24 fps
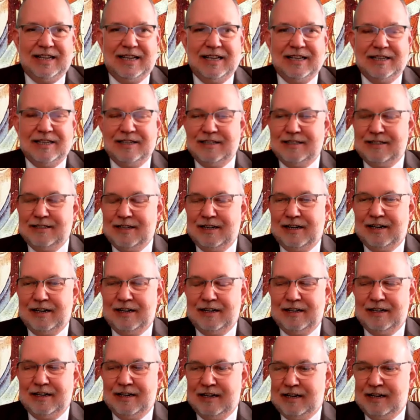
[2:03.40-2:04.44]
his
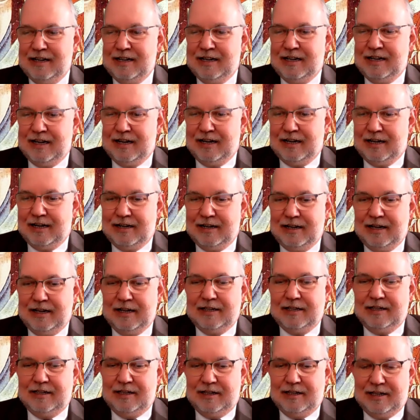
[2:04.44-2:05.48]

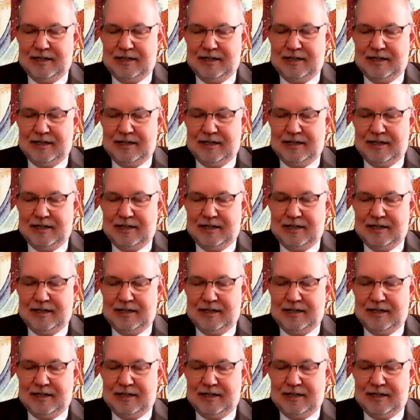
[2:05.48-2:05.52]
at